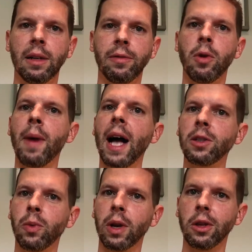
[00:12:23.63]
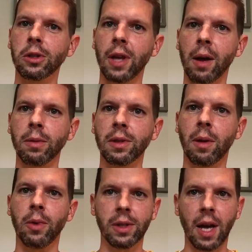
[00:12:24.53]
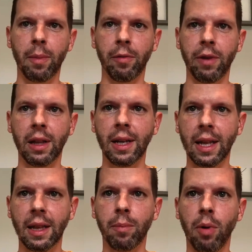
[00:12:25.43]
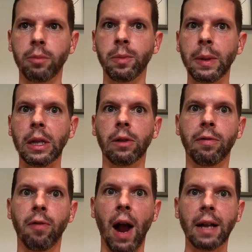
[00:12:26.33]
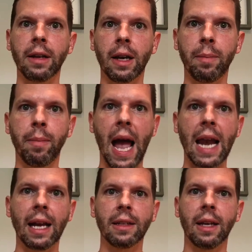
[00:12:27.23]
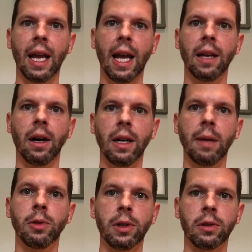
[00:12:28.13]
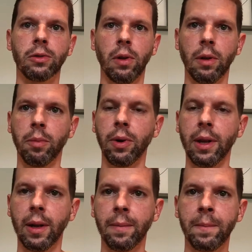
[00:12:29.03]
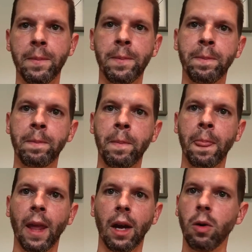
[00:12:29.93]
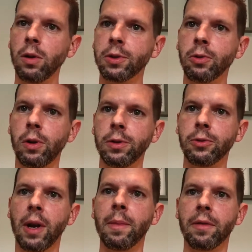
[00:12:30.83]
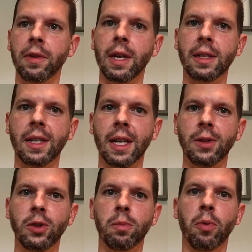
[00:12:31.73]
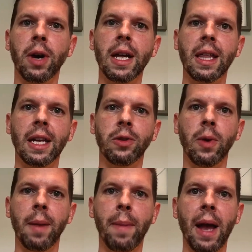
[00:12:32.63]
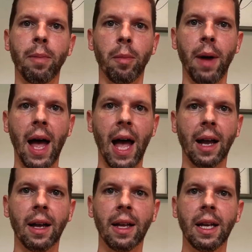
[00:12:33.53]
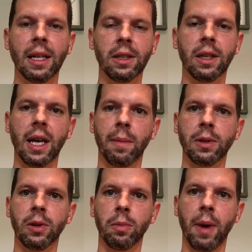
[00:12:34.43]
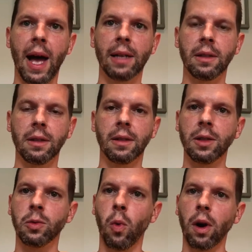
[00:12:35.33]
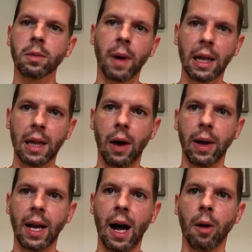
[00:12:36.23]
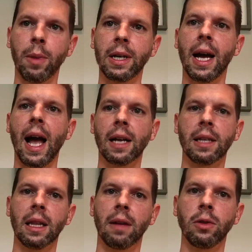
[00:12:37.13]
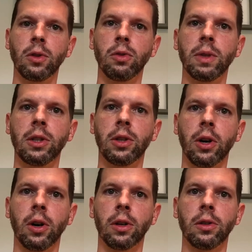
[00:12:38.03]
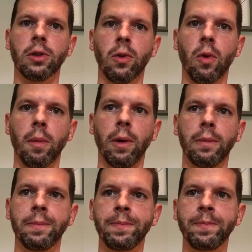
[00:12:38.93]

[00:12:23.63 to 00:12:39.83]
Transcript: If you imagine what it looks like when someone is hyperventilating, they probably look frantic, panicked, and unable to control their breathing. An old school treatment for this is to breathe into a paper bag until the episode passes, and this works by allowing carbon dioxide levels to return to normal.